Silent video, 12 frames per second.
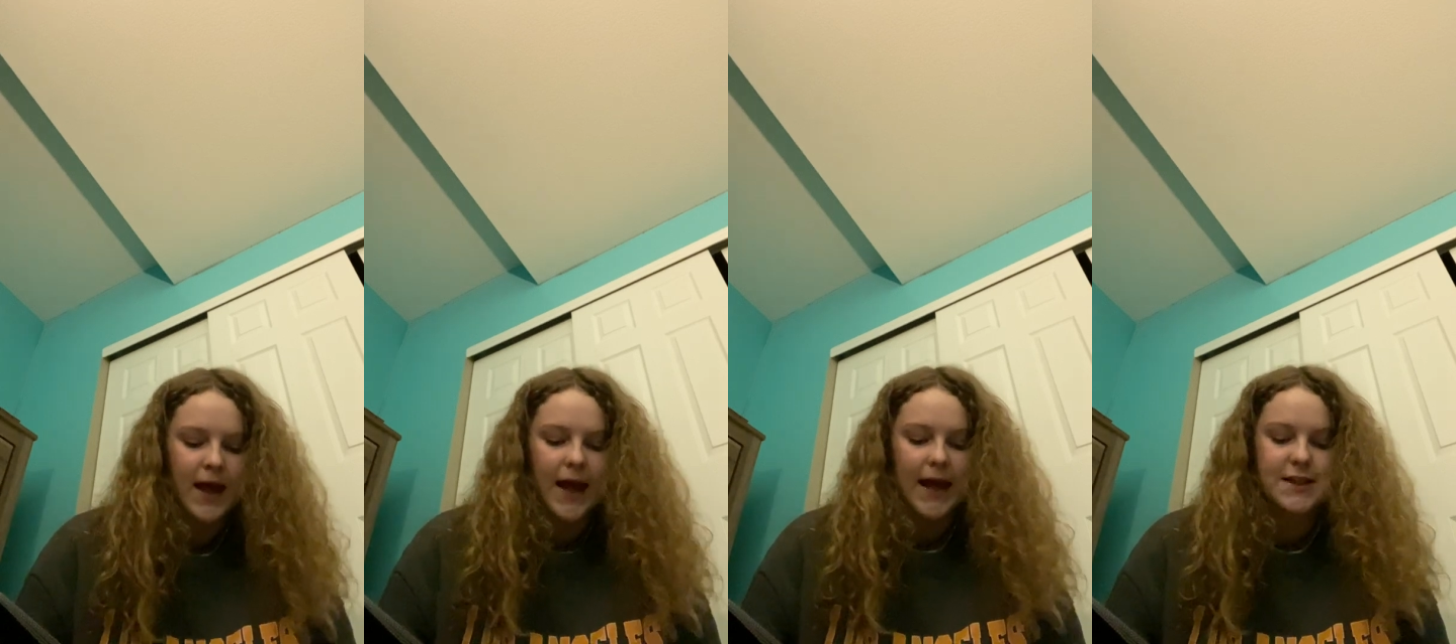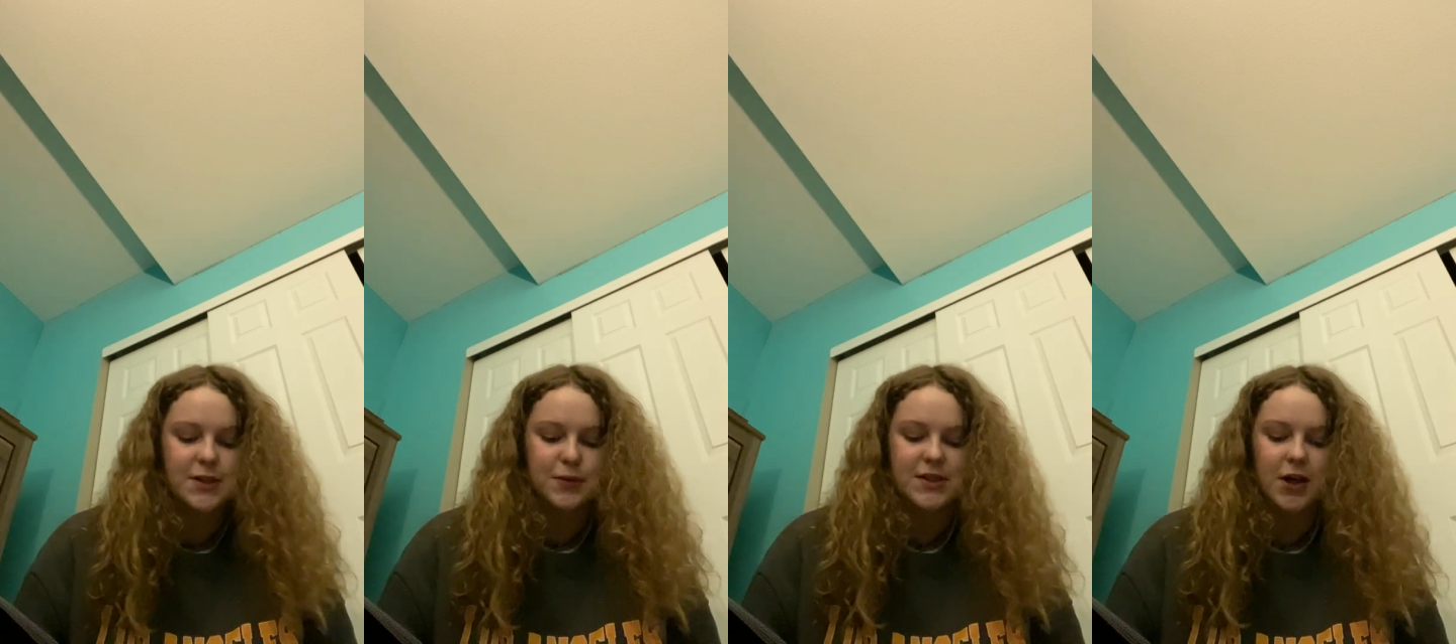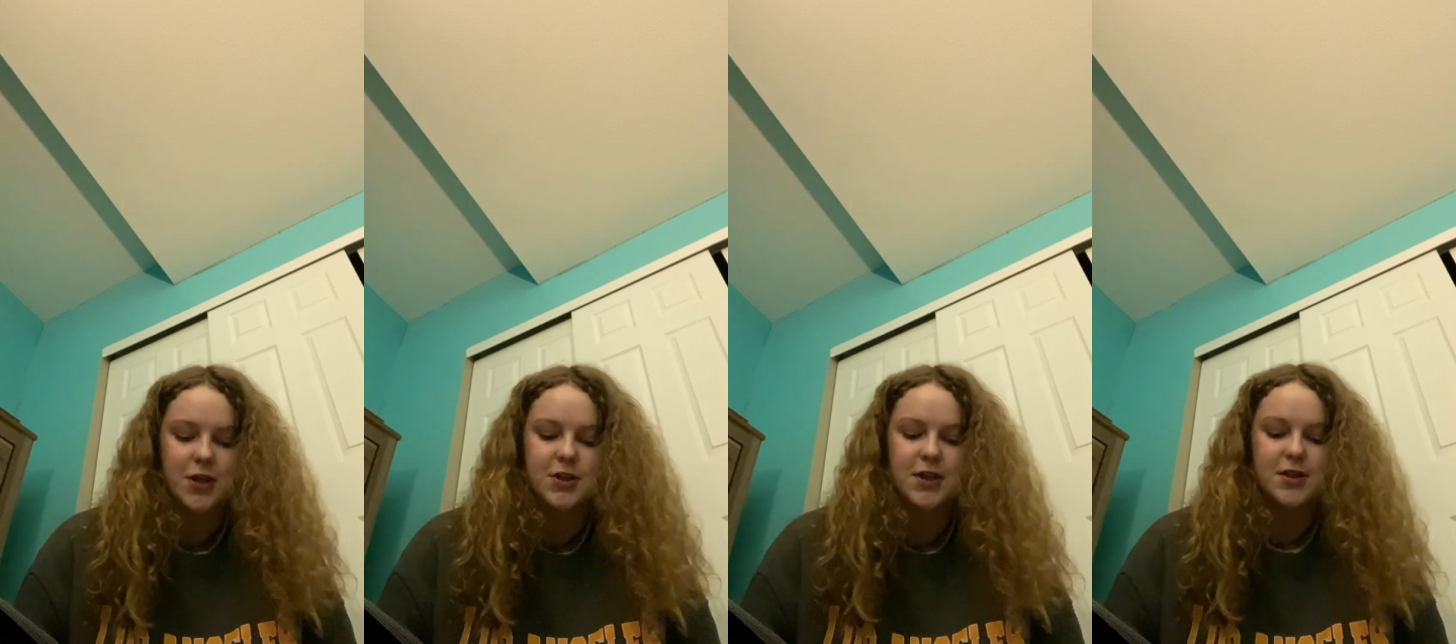It's the
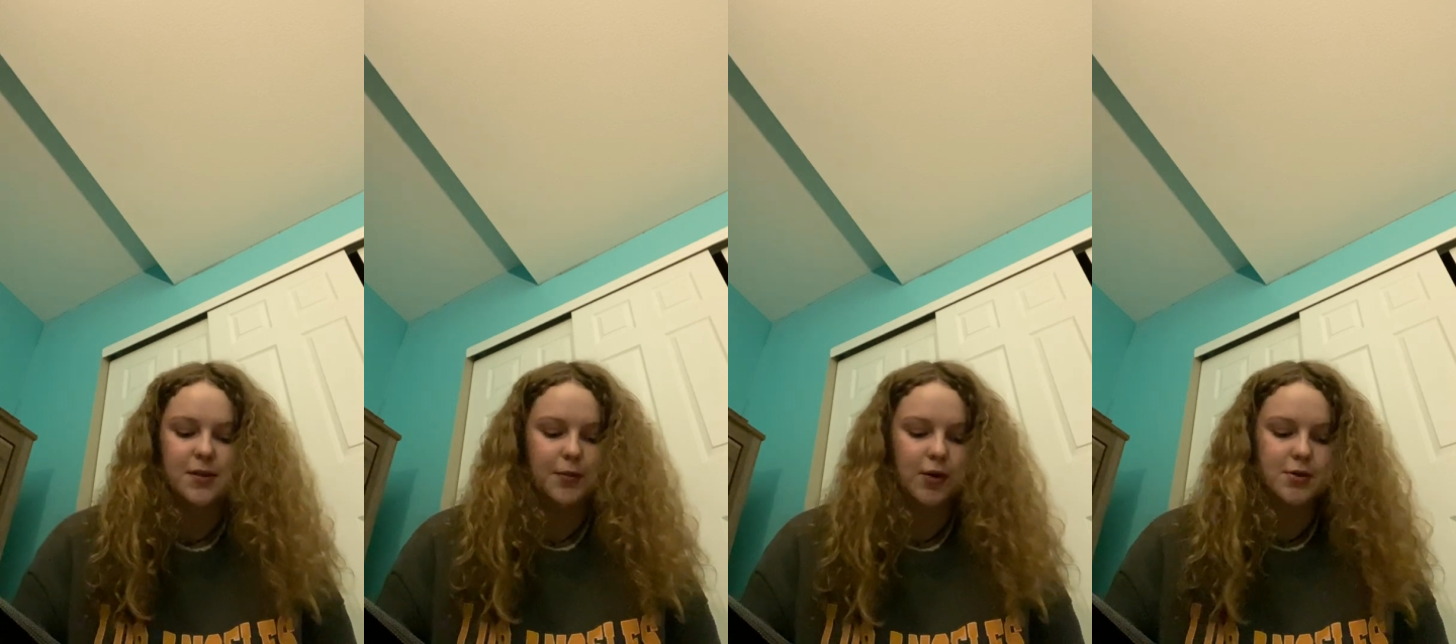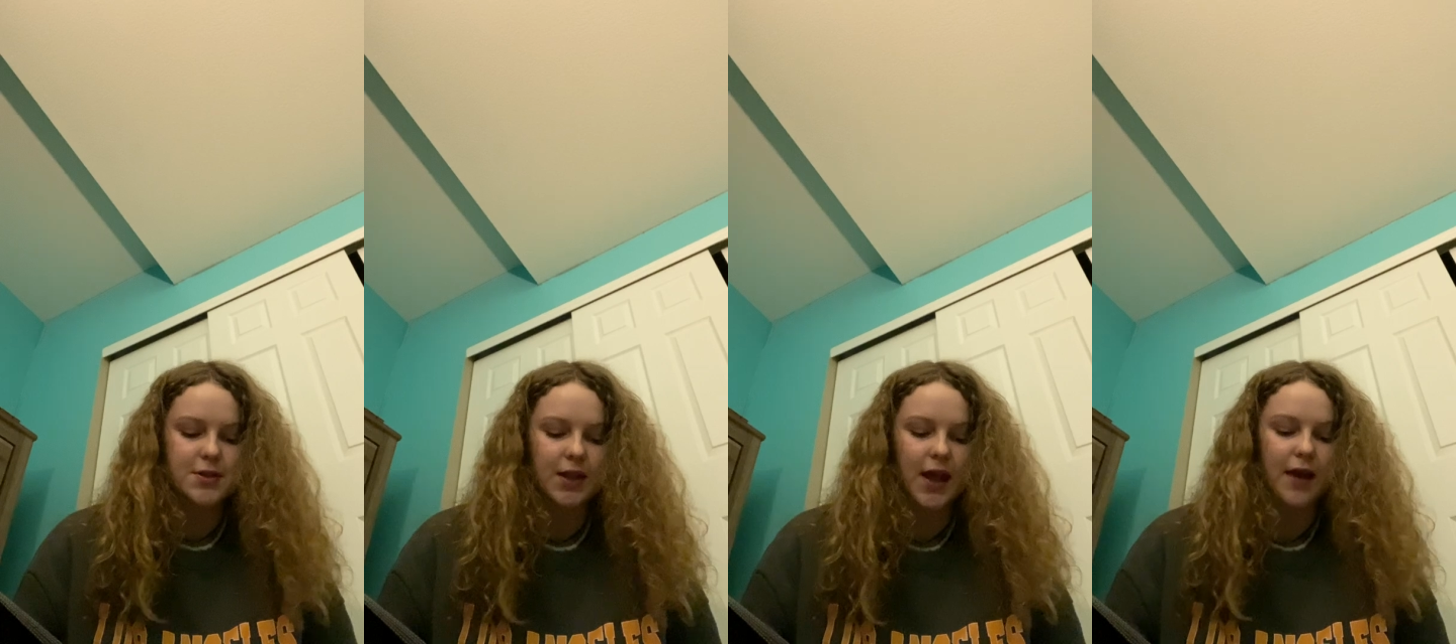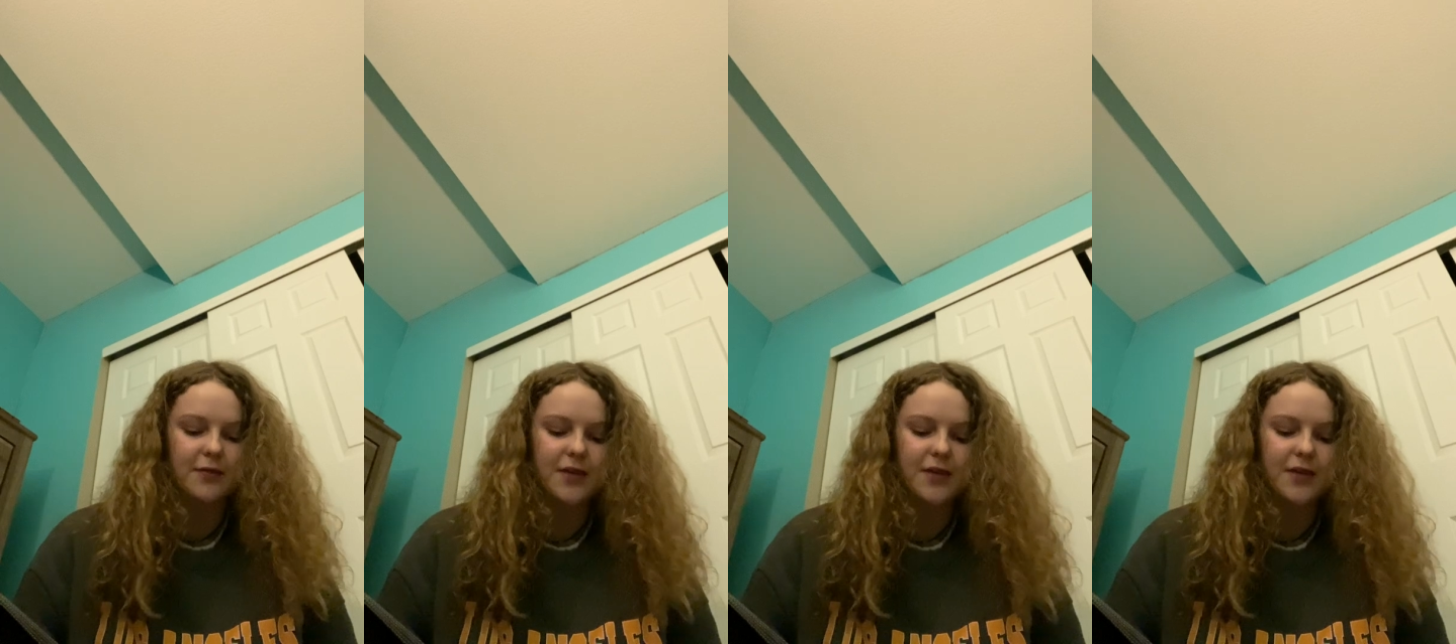reductionist approach to life.